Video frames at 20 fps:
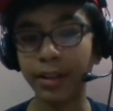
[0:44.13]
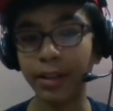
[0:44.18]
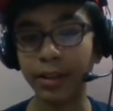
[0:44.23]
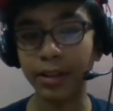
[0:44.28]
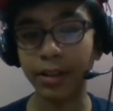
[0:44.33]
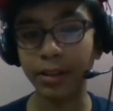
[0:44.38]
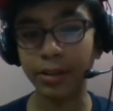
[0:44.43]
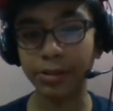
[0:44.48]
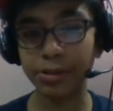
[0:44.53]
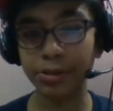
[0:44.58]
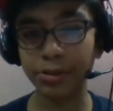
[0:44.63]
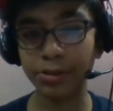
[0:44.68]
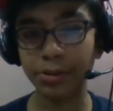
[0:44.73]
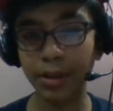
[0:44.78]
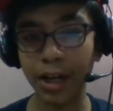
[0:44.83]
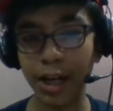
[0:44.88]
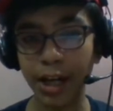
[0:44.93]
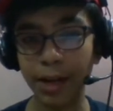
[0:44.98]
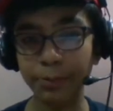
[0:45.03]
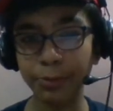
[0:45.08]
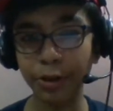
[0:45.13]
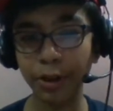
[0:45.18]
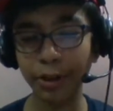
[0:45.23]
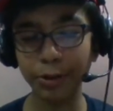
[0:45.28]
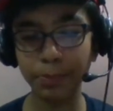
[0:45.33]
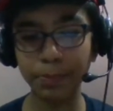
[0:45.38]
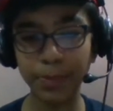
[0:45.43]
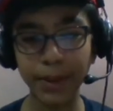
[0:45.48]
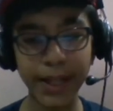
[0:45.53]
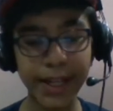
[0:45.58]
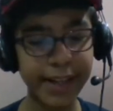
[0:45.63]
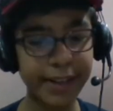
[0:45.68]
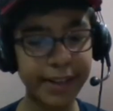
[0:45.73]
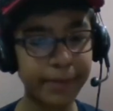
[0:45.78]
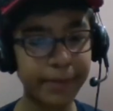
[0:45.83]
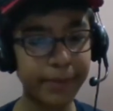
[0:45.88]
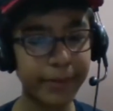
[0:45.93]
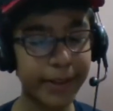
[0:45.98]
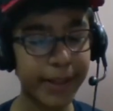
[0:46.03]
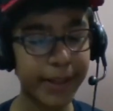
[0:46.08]
So I'm going to play
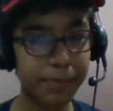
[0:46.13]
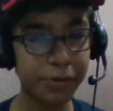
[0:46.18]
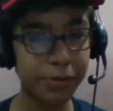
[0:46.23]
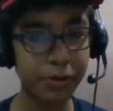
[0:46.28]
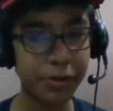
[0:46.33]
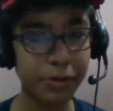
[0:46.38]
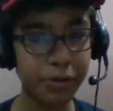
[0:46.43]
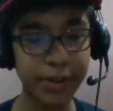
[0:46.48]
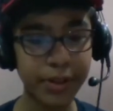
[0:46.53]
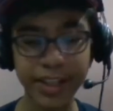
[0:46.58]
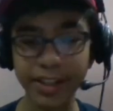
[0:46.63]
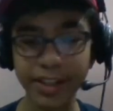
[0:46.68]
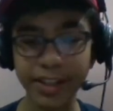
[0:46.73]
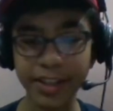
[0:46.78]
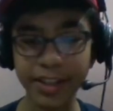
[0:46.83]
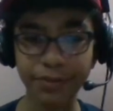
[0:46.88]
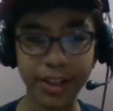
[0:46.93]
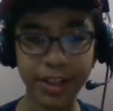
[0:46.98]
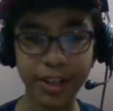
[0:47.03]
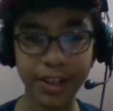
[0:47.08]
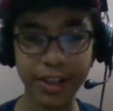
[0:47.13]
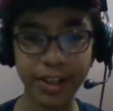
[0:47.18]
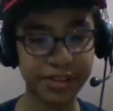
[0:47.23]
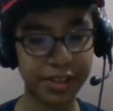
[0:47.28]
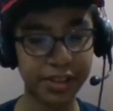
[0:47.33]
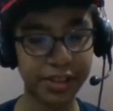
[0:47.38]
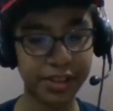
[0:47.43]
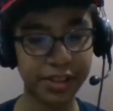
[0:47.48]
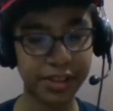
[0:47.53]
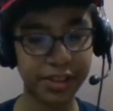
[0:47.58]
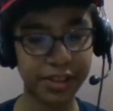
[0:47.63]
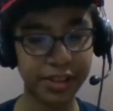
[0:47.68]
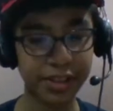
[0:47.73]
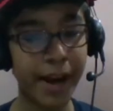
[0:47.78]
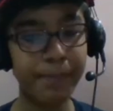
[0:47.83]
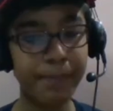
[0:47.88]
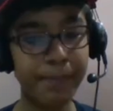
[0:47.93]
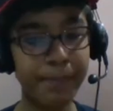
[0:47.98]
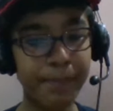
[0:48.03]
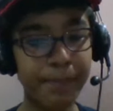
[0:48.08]
Nimzo Indian defense this time.
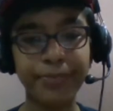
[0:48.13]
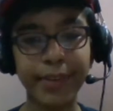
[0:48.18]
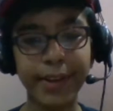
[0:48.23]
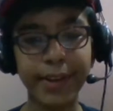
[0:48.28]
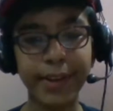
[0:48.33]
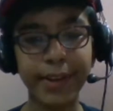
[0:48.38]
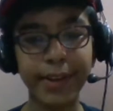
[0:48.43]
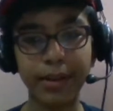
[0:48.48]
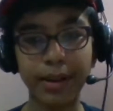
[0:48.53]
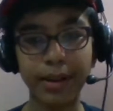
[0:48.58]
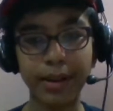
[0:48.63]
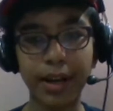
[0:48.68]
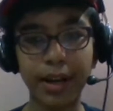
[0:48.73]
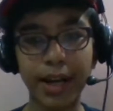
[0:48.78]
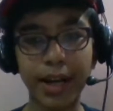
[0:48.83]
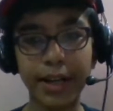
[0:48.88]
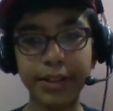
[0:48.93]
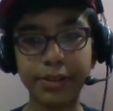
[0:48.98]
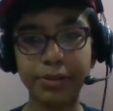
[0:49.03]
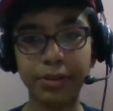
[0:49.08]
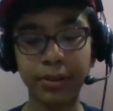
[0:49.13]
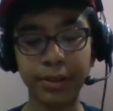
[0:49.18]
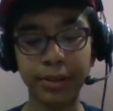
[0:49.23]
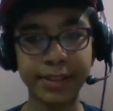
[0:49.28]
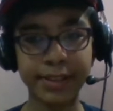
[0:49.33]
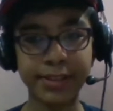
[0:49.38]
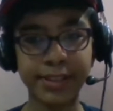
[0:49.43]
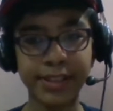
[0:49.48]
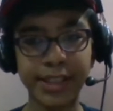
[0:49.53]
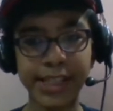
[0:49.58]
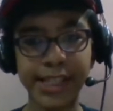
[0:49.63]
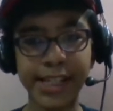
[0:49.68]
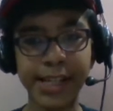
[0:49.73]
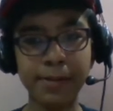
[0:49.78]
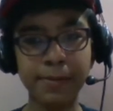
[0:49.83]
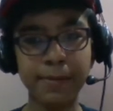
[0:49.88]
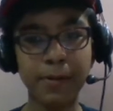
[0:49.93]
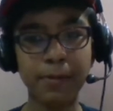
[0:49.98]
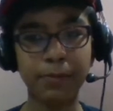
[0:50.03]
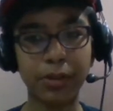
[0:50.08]
So let's see
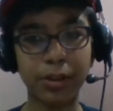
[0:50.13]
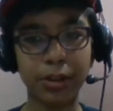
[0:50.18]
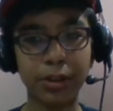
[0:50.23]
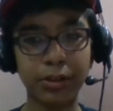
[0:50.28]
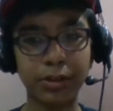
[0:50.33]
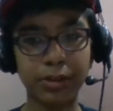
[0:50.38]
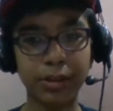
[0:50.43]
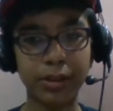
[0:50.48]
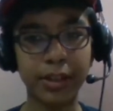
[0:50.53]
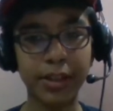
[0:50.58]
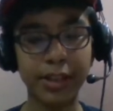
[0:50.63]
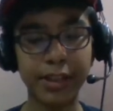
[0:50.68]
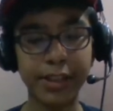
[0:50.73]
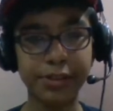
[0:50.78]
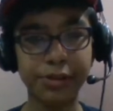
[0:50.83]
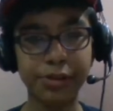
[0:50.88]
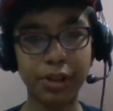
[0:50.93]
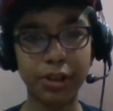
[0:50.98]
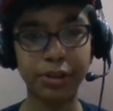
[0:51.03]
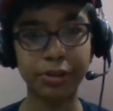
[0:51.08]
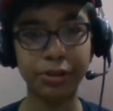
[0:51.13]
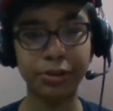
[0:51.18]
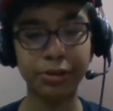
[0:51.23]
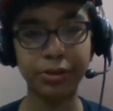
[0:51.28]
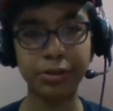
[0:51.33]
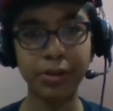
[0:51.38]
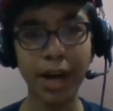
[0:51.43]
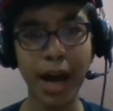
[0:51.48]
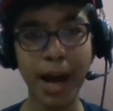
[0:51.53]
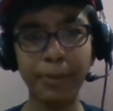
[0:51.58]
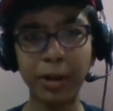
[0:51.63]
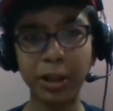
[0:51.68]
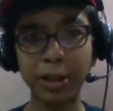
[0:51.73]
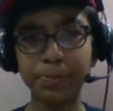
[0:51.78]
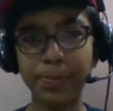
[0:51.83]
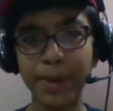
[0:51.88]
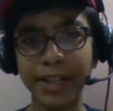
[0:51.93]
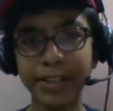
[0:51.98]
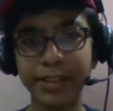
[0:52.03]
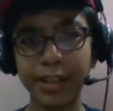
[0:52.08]
what he's going to do. I'm
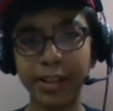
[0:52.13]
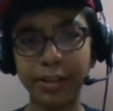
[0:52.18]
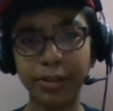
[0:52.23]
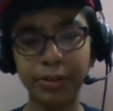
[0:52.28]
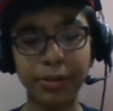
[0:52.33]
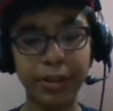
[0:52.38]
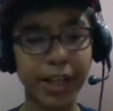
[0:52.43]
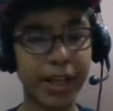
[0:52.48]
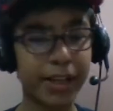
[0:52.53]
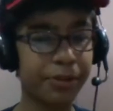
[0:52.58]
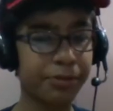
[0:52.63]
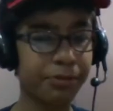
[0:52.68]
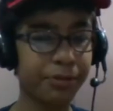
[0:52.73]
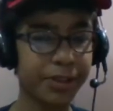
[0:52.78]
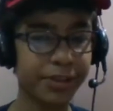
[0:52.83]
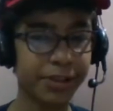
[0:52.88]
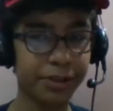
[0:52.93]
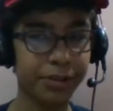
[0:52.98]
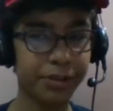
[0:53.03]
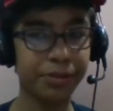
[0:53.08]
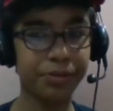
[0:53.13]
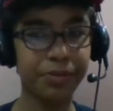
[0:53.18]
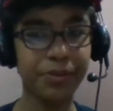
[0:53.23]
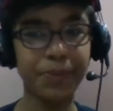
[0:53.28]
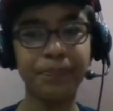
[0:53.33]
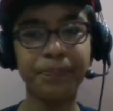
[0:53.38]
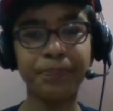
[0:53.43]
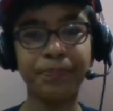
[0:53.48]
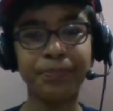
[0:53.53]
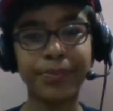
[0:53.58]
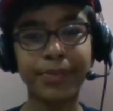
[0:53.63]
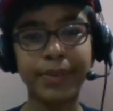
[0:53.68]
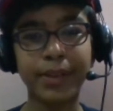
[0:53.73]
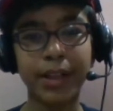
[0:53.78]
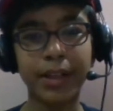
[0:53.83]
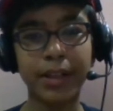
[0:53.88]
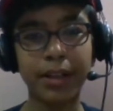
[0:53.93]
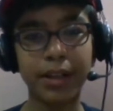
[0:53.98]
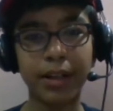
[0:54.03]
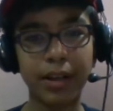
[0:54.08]
expecting okay queen to do.
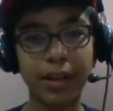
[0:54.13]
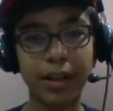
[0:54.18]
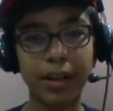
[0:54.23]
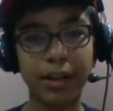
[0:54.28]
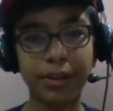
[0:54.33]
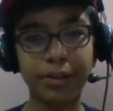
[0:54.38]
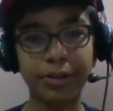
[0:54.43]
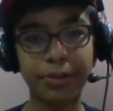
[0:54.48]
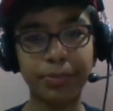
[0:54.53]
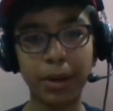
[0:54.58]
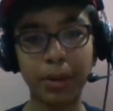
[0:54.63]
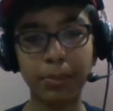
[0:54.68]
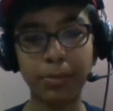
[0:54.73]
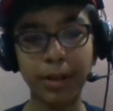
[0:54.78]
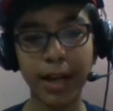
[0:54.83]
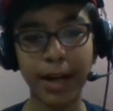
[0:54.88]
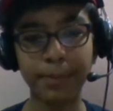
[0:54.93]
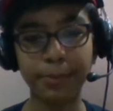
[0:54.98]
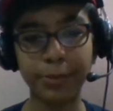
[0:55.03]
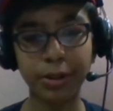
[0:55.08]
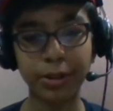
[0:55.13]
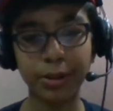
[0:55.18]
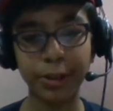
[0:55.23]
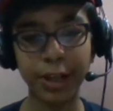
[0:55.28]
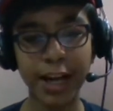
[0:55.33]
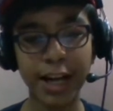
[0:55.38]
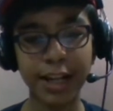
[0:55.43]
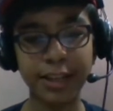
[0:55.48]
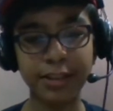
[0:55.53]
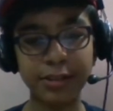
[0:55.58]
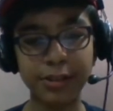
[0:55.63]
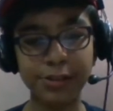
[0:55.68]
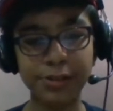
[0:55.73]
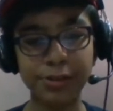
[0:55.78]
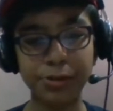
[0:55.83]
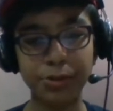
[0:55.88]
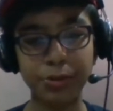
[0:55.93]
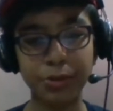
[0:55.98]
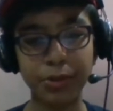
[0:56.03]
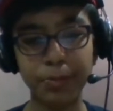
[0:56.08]
So probably I'm gonna castle.
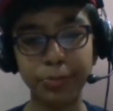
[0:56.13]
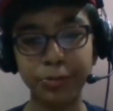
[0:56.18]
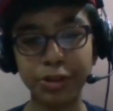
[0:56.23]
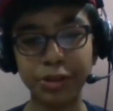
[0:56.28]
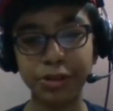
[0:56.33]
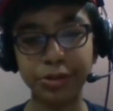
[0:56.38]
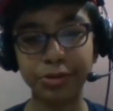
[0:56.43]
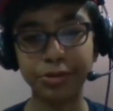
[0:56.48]
So I'm just